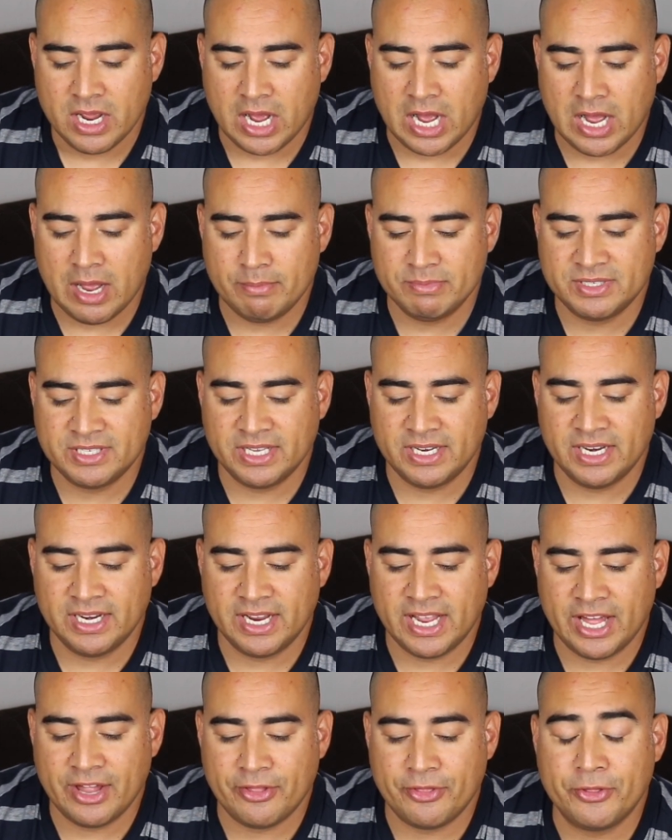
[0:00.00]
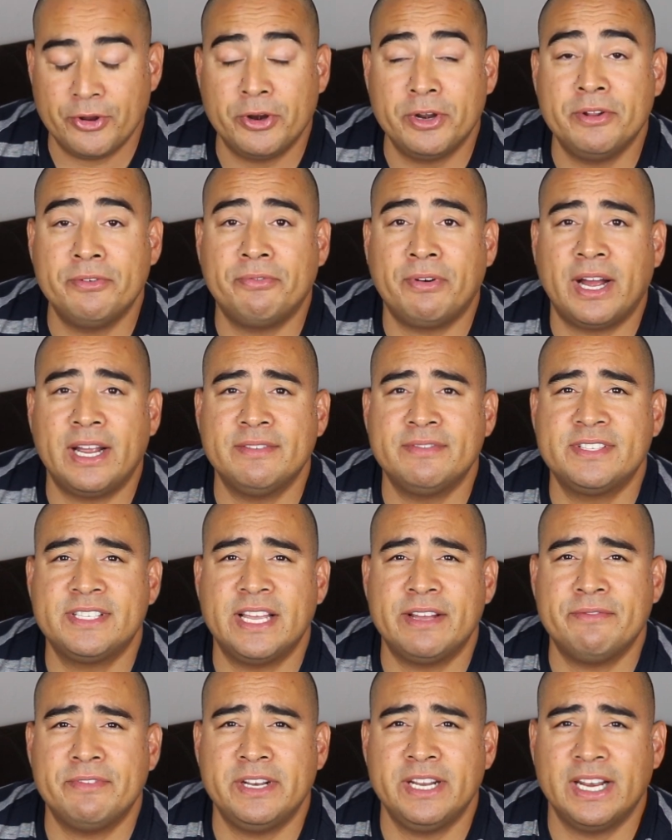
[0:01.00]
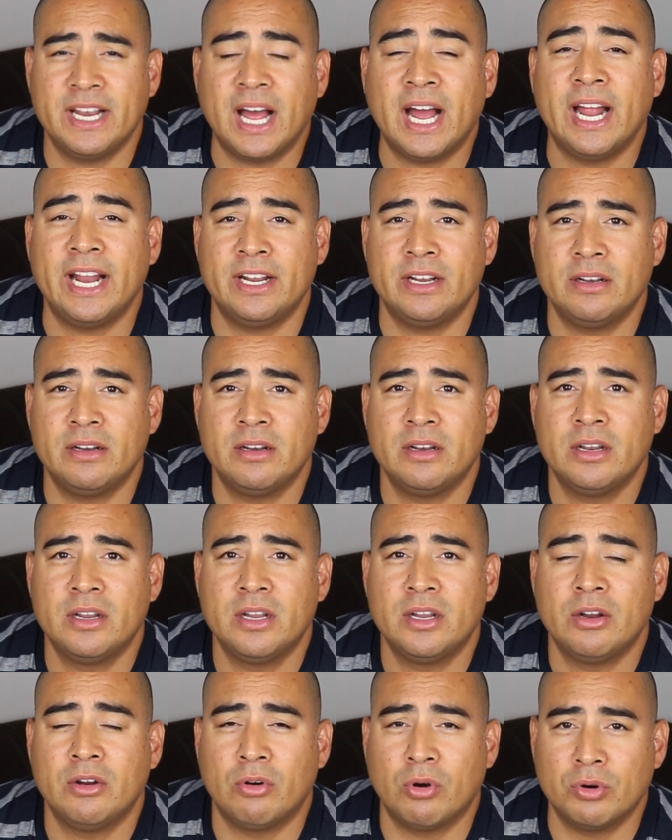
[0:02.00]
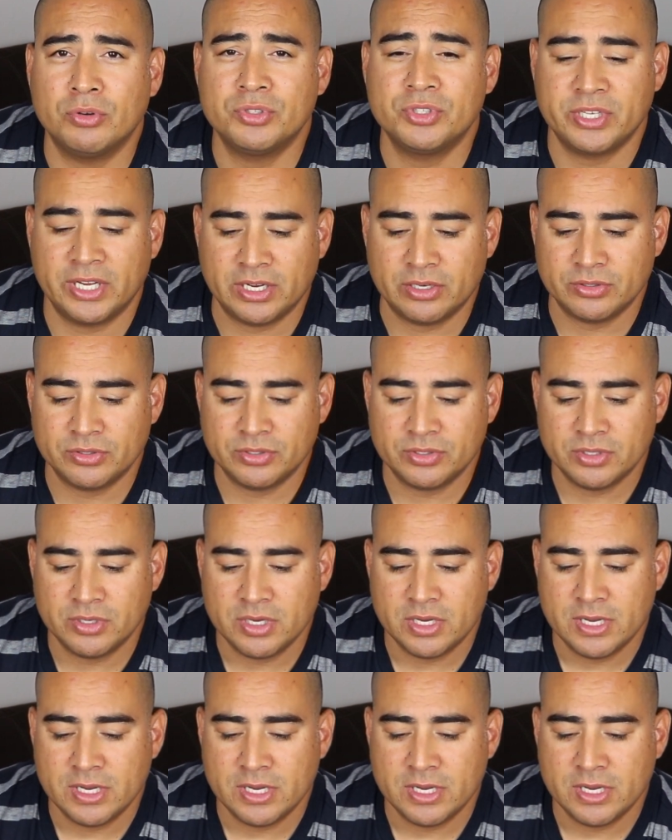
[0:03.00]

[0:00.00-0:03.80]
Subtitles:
I'm sitting at $35.79 gross sales.